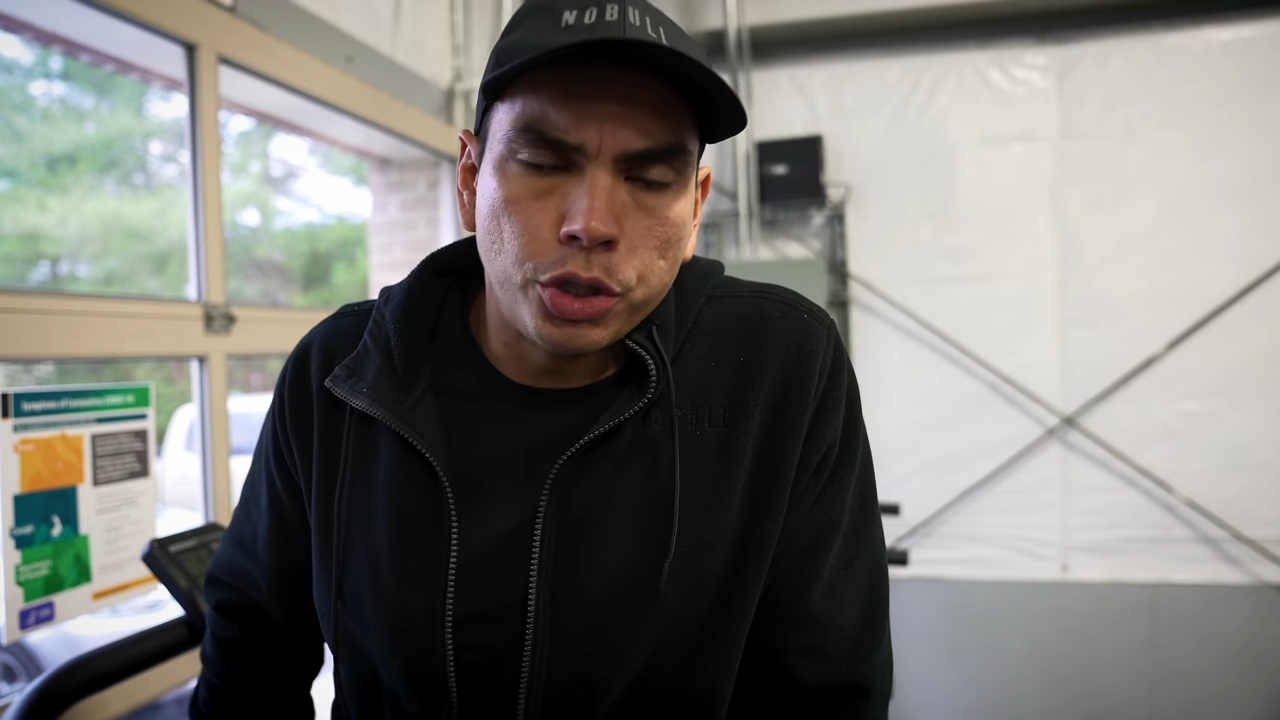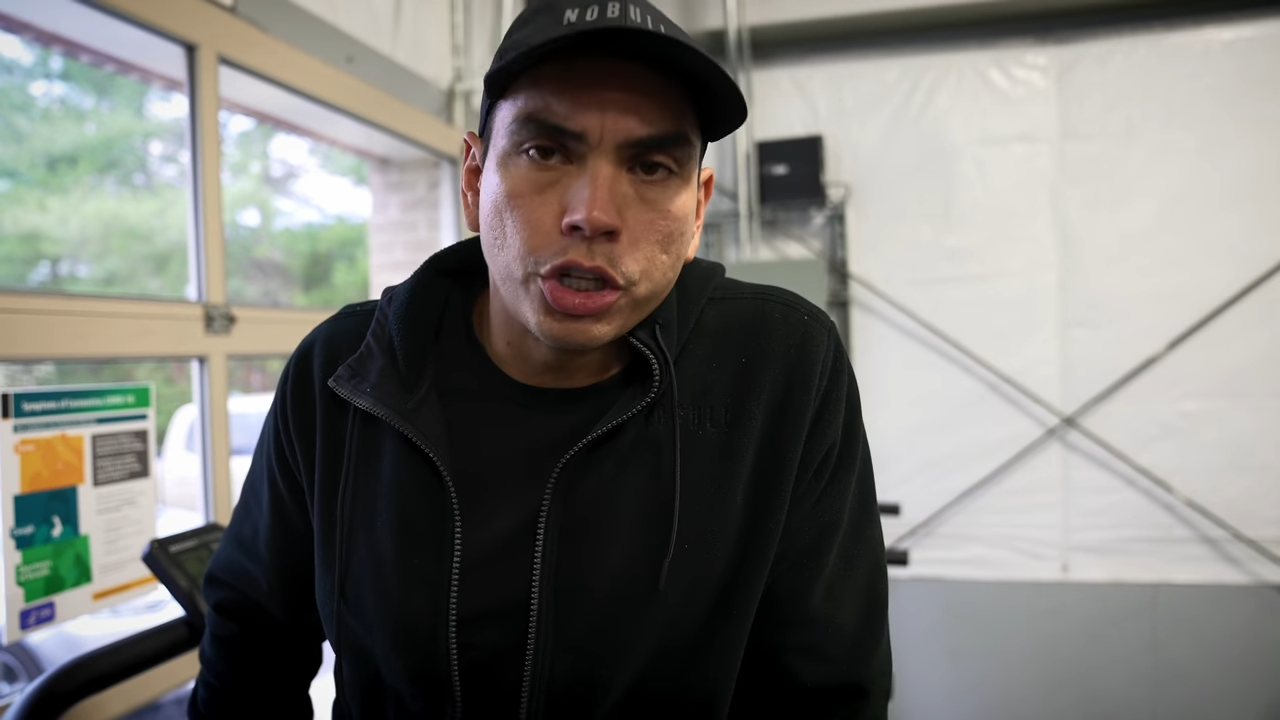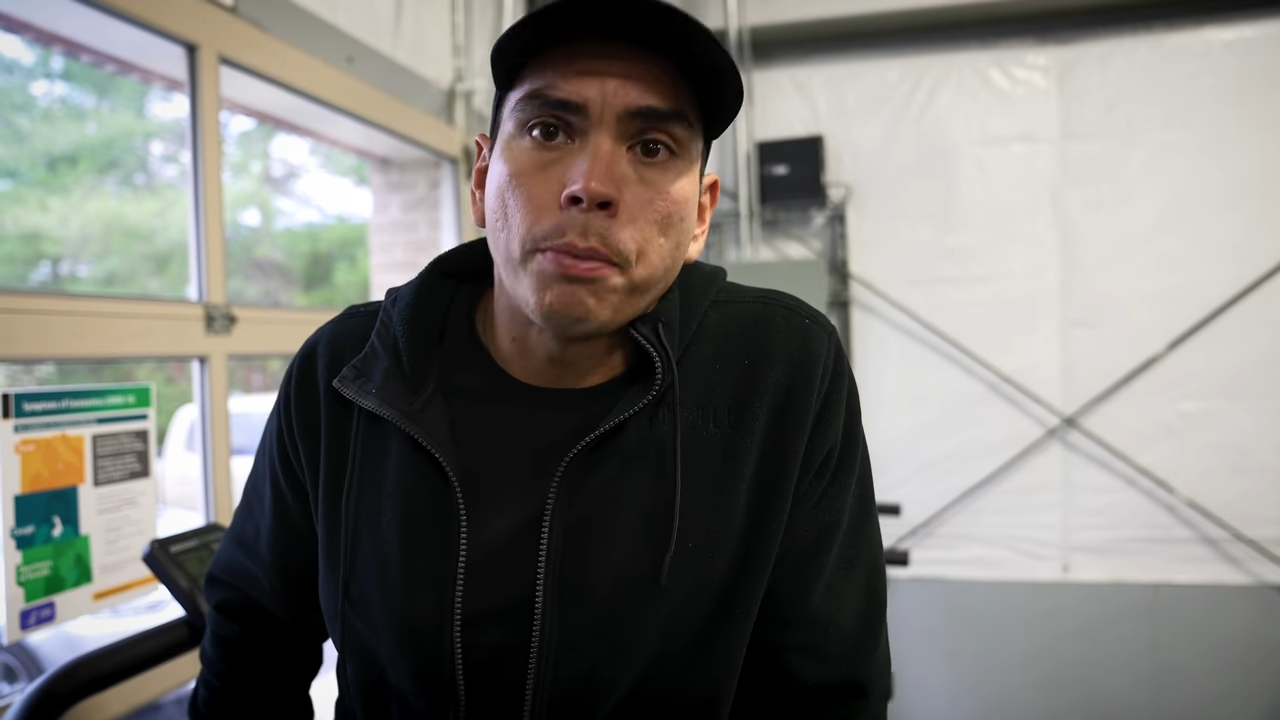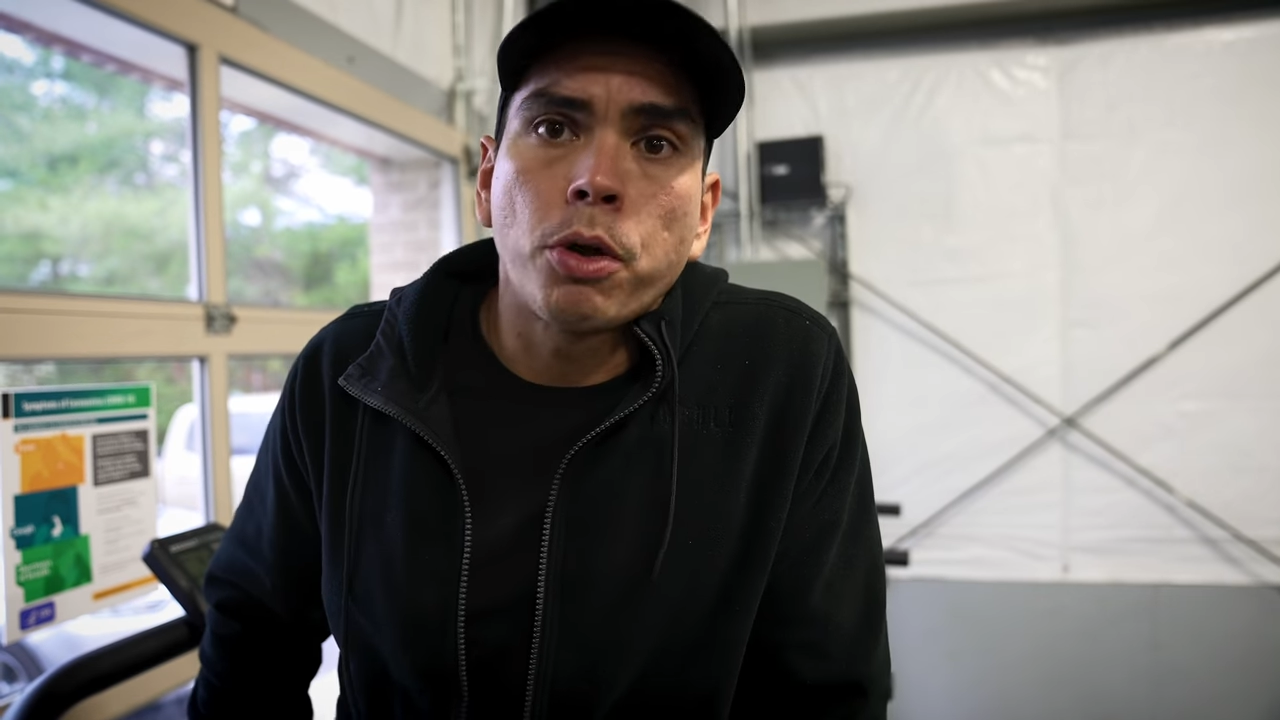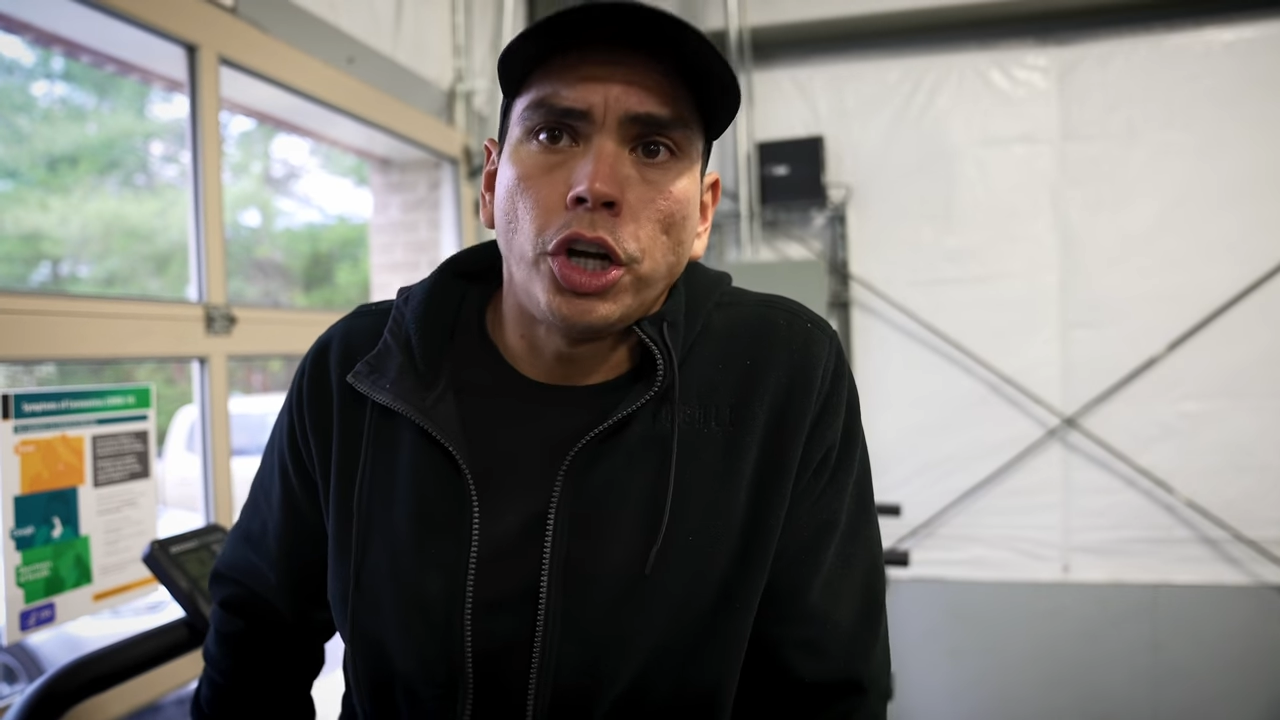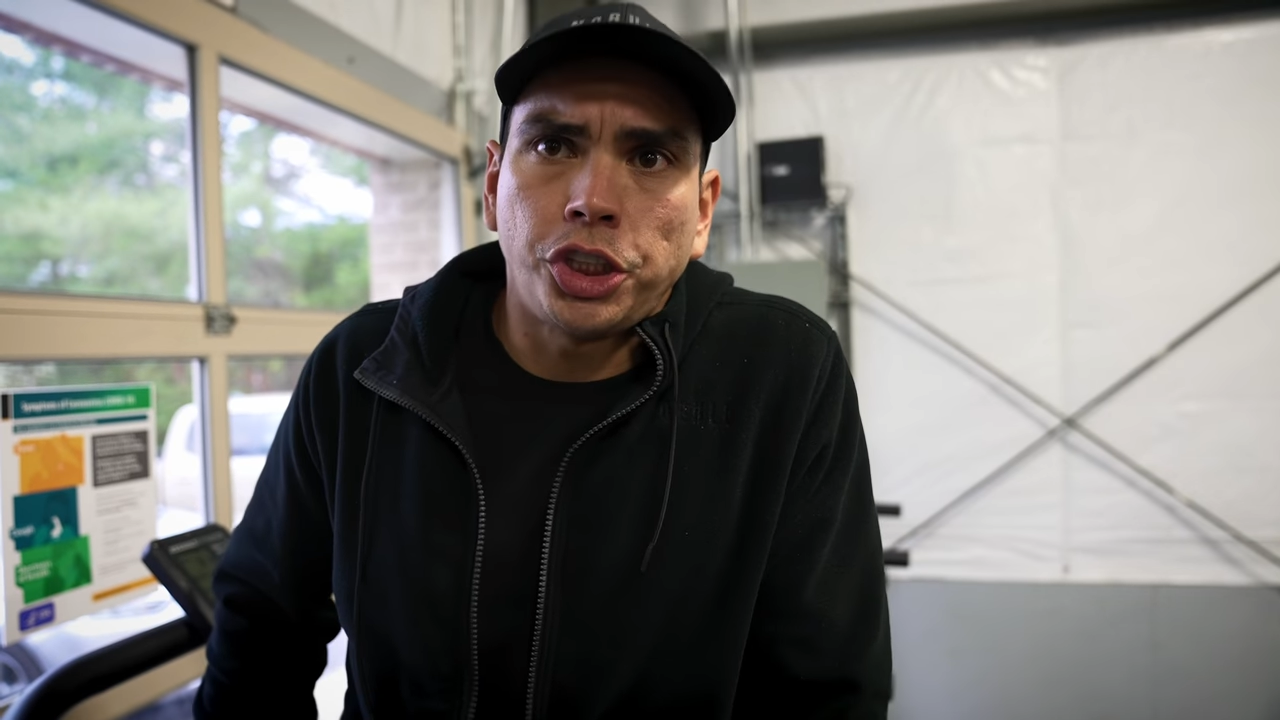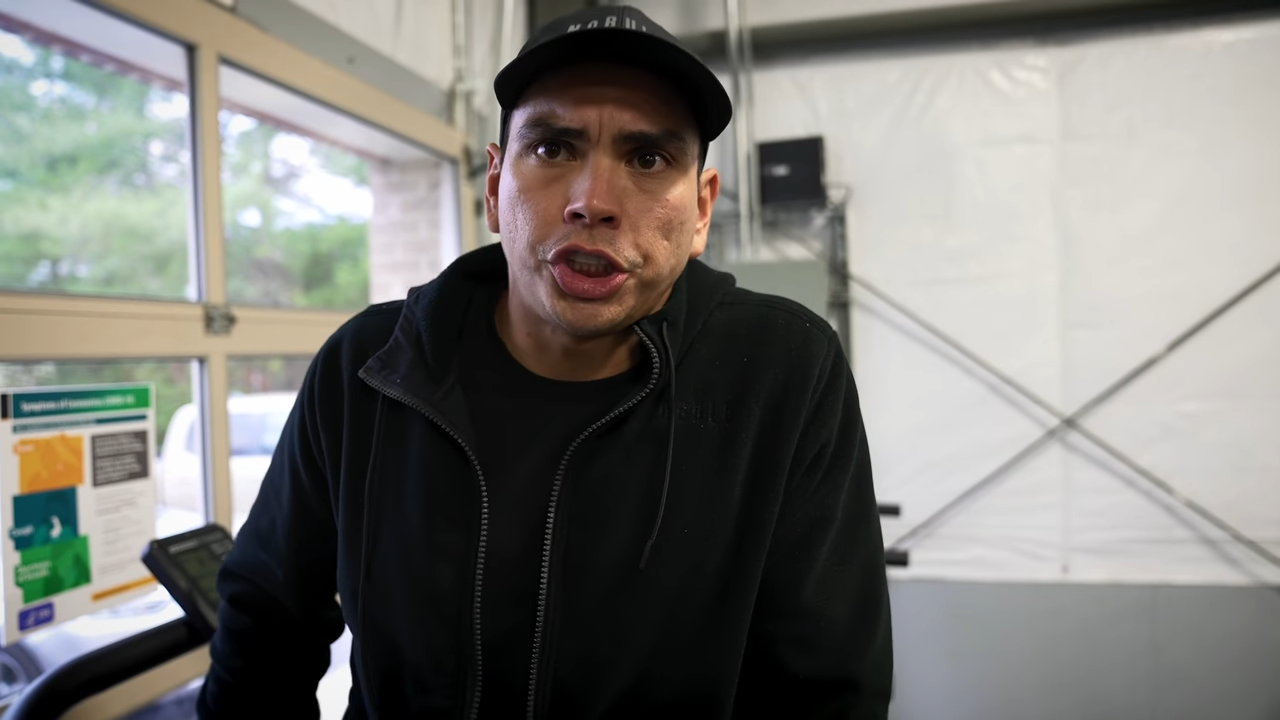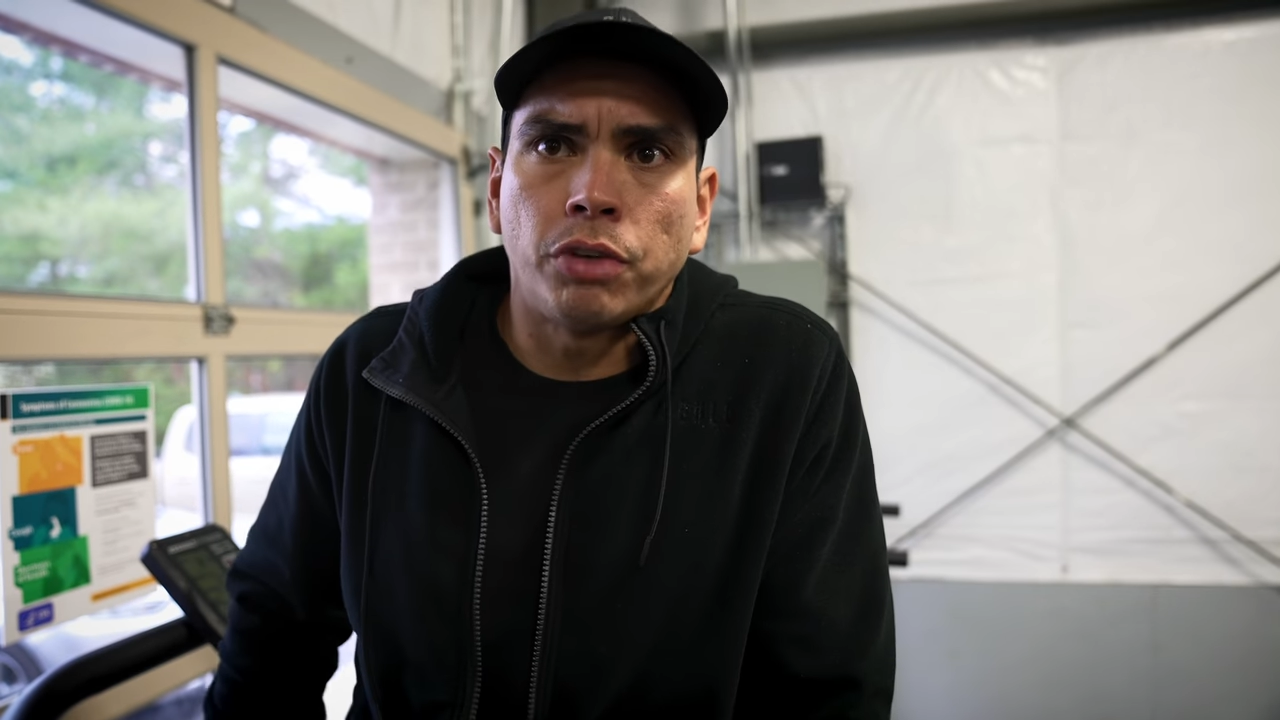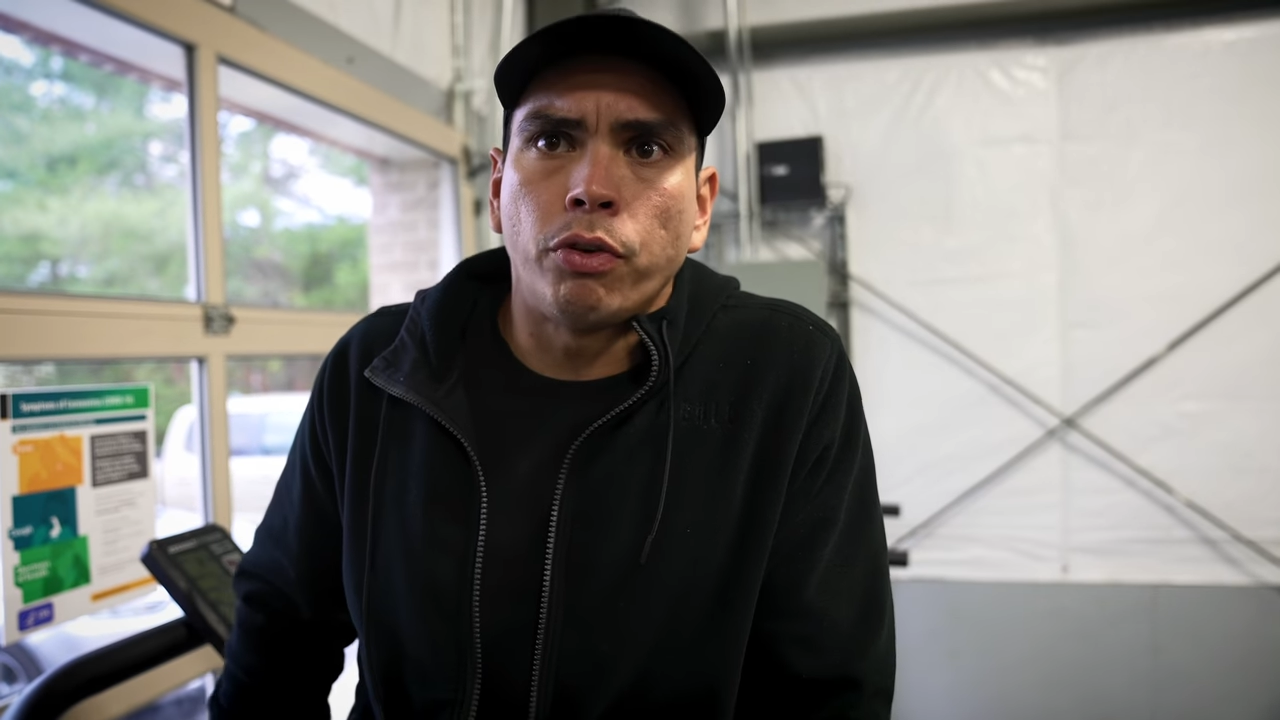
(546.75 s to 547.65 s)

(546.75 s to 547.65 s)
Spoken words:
So I'm conscious